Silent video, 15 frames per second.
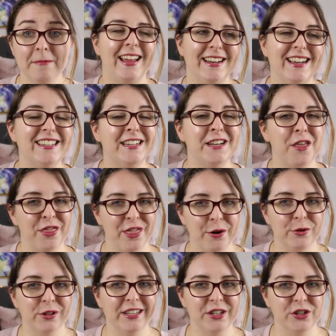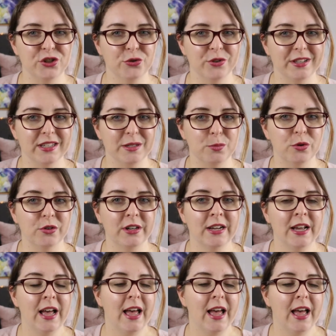and I did thoroughly enjoy this book.